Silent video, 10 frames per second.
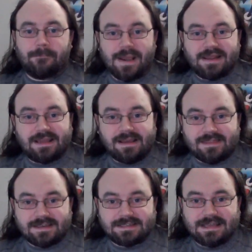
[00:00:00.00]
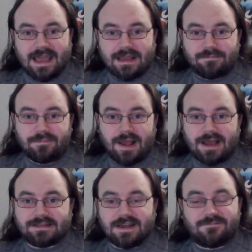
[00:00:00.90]
Making this game
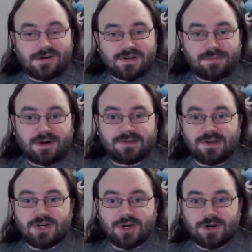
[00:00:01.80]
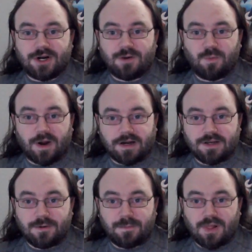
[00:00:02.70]
as a first-person shooter where
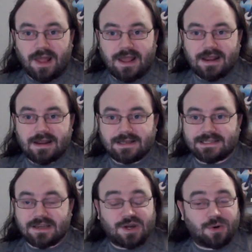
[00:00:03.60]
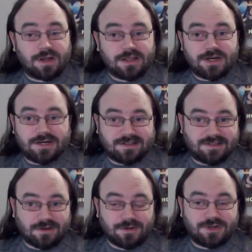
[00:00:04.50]
you play as a coalition
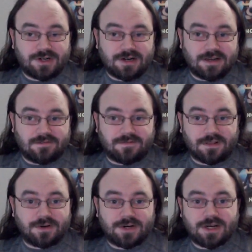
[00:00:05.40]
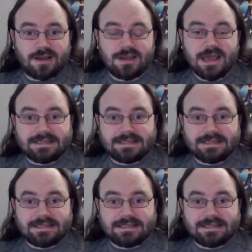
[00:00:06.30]
soldier in Fallujah